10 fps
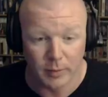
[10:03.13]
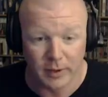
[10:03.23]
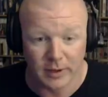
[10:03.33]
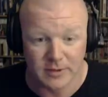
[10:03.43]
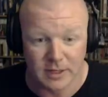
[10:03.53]

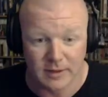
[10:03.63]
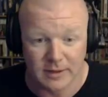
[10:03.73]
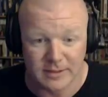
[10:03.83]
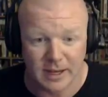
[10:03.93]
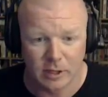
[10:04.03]
can see
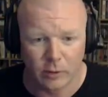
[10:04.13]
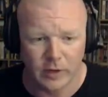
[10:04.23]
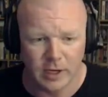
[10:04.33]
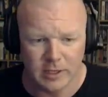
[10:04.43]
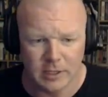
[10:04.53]
this. And don't
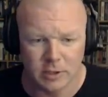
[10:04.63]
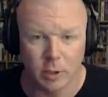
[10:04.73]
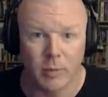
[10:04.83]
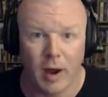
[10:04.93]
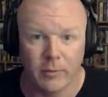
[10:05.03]
forget to
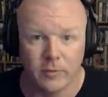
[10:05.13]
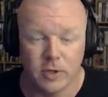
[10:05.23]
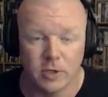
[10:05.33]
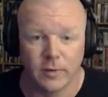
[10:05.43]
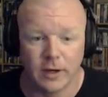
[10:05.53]
subscribe for
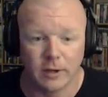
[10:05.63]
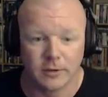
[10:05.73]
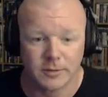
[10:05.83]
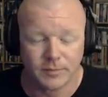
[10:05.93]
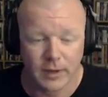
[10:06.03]
future
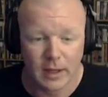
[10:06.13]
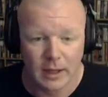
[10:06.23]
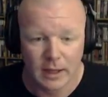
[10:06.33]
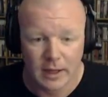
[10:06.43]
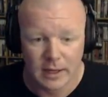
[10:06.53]
videos.
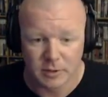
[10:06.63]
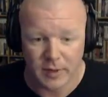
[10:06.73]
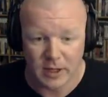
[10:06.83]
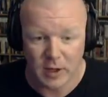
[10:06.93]
So thank you